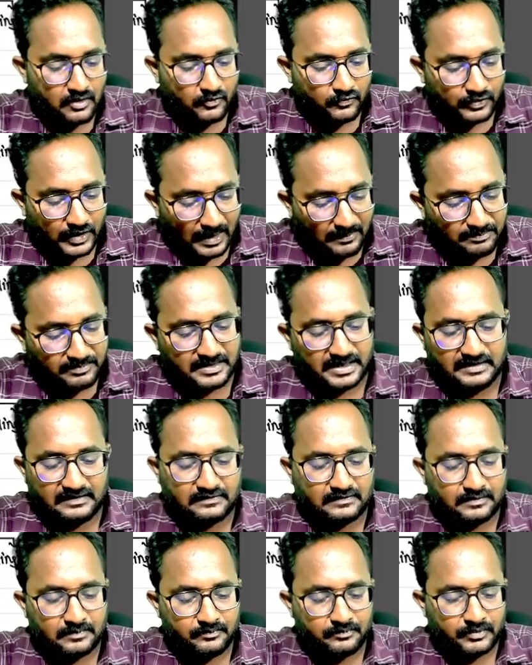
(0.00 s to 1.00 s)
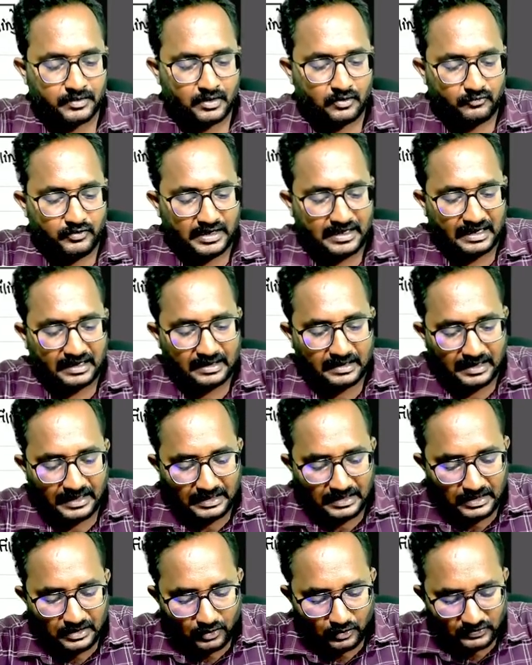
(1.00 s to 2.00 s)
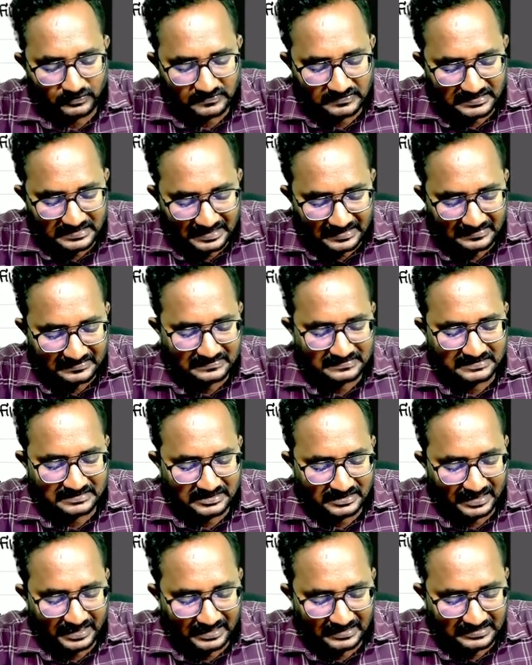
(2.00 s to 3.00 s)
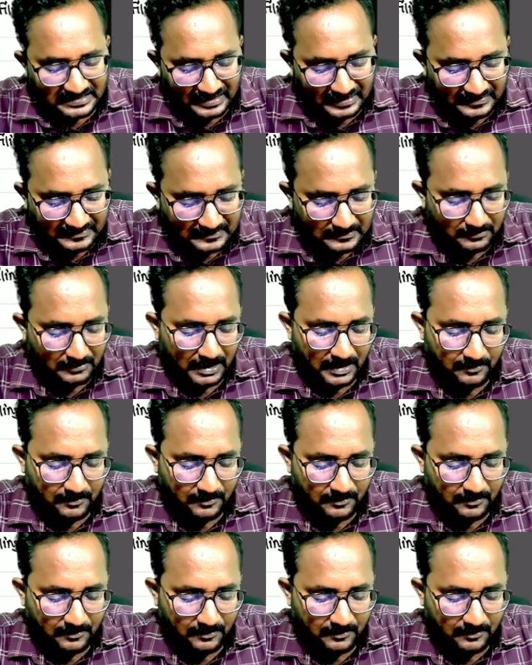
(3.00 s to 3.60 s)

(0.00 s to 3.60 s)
From this, we can reduce these three things.